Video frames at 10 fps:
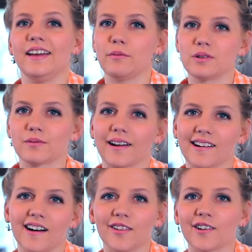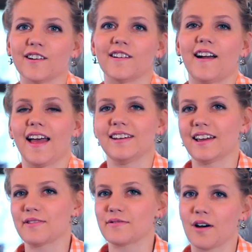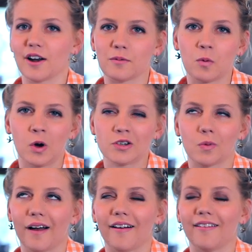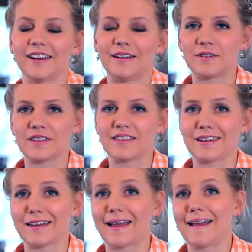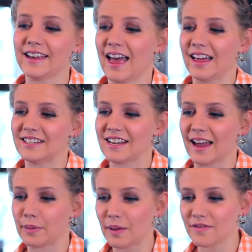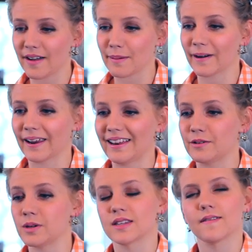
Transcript: it was the right color and I thought it worked well and everything. And I bought the fabric and it was